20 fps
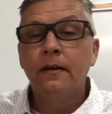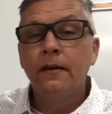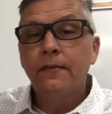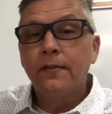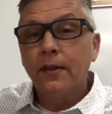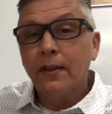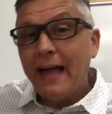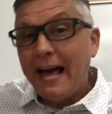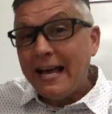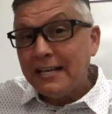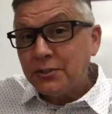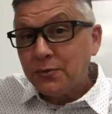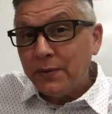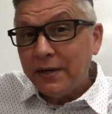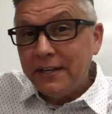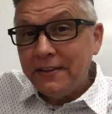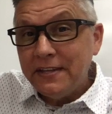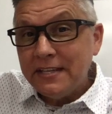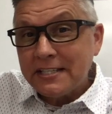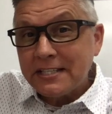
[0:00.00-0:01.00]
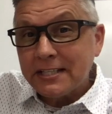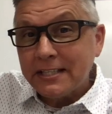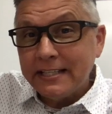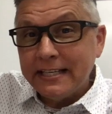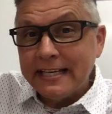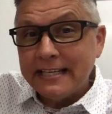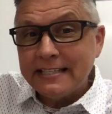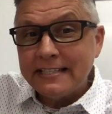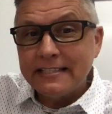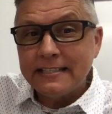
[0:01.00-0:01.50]
The last one in this
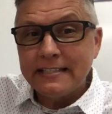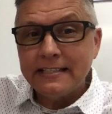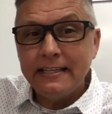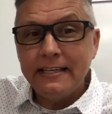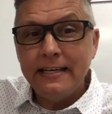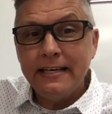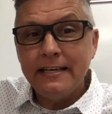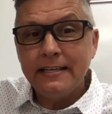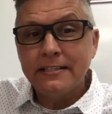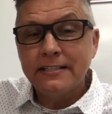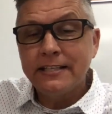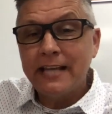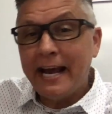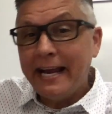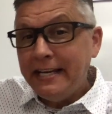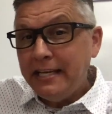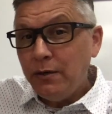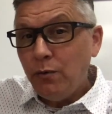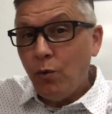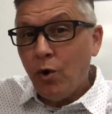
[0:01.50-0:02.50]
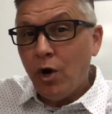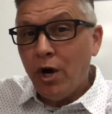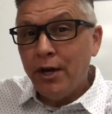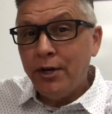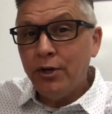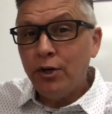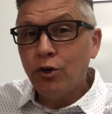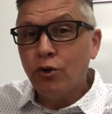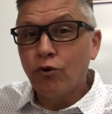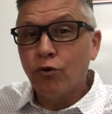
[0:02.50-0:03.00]
list is
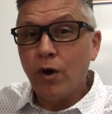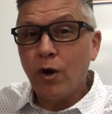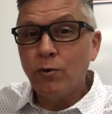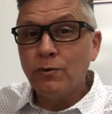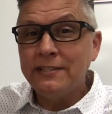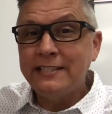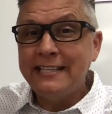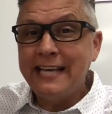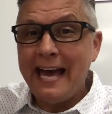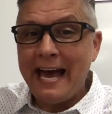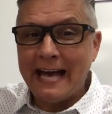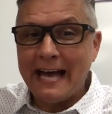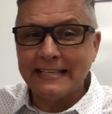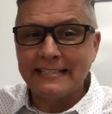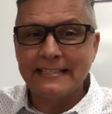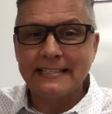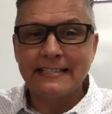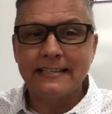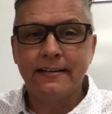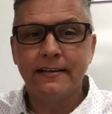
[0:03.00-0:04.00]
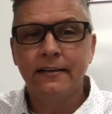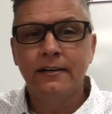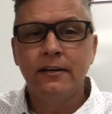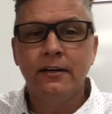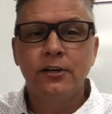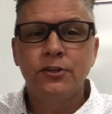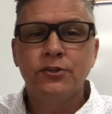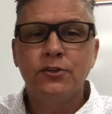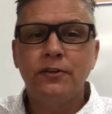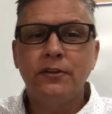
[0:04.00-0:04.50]
91, grotesque.
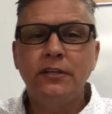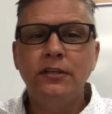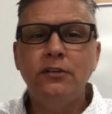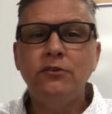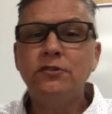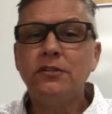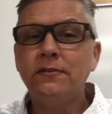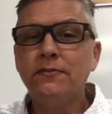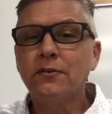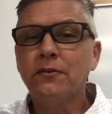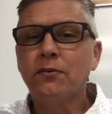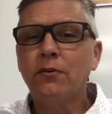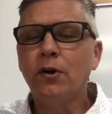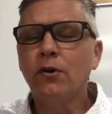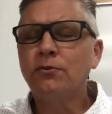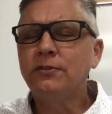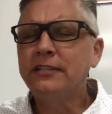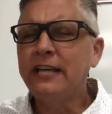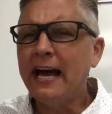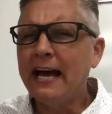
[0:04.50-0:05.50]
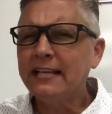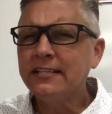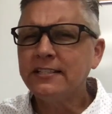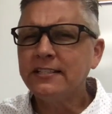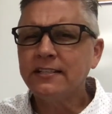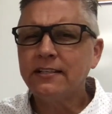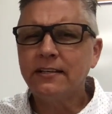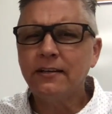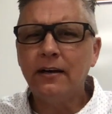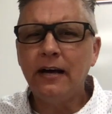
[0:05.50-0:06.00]
So the use of the
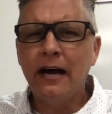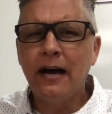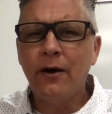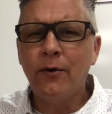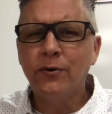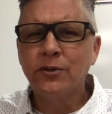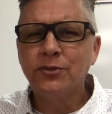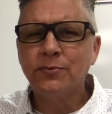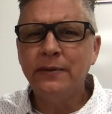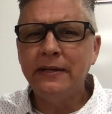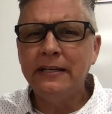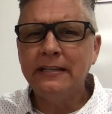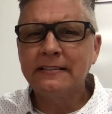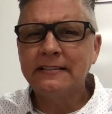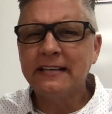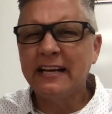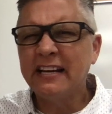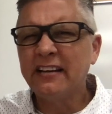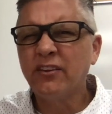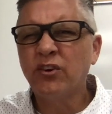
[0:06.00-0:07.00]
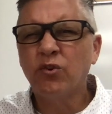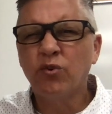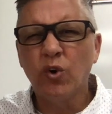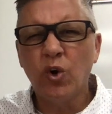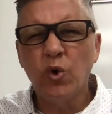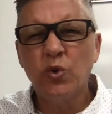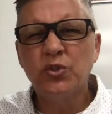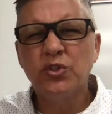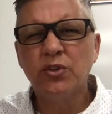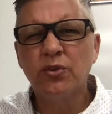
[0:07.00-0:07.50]
grotesque, which means kind of
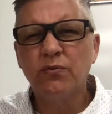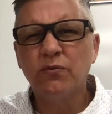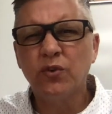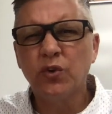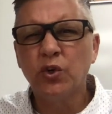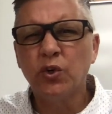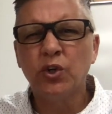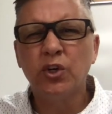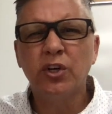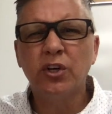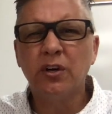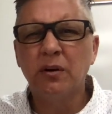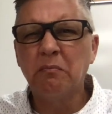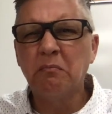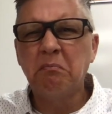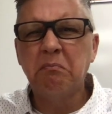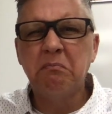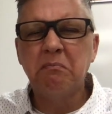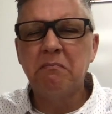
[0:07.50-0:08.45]
gross or vulgar or